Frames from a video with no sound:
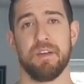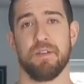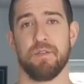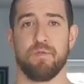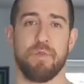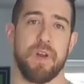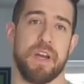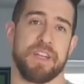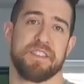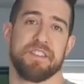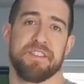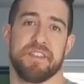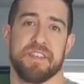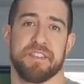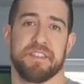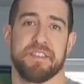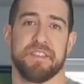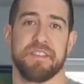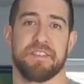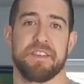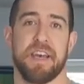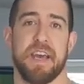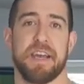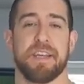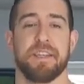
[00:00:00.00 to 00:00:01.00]
rest 60
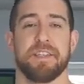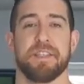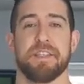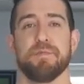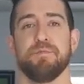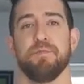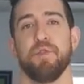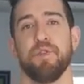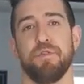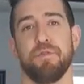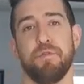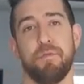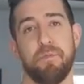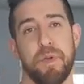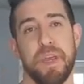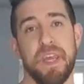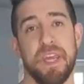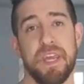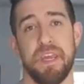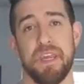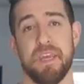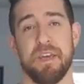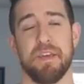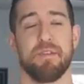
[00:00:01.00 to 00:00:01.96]
seconds, move B,